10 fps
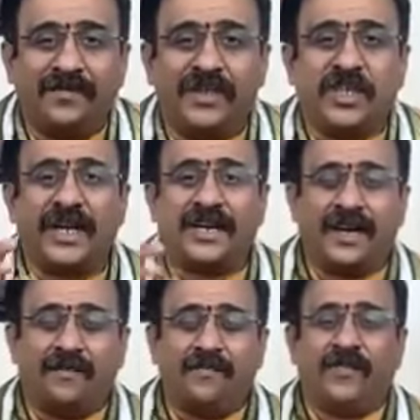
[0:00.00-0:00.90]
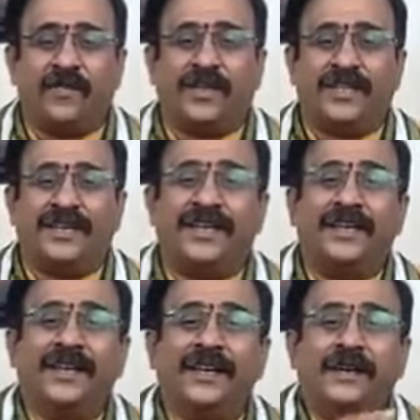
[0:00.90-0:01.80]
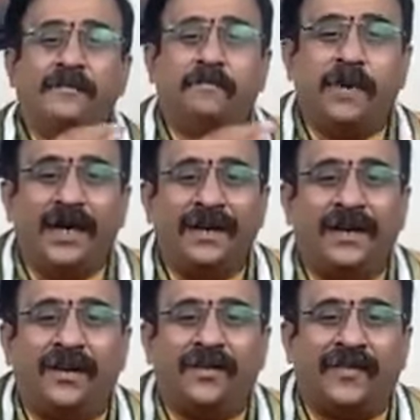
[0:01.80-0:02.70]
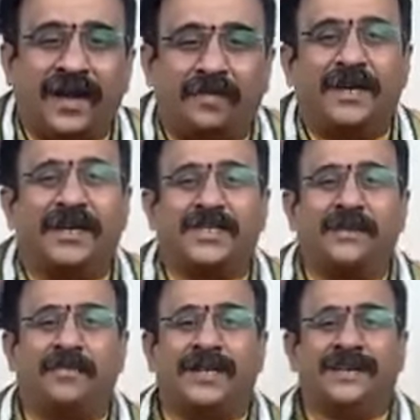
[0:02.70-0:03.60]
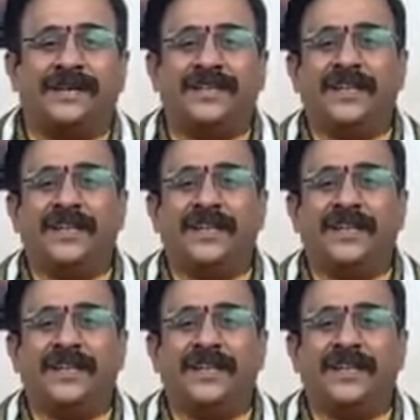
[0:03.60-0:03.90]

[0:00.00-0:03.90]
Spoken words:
which had come for the building of Ramakrishna Math,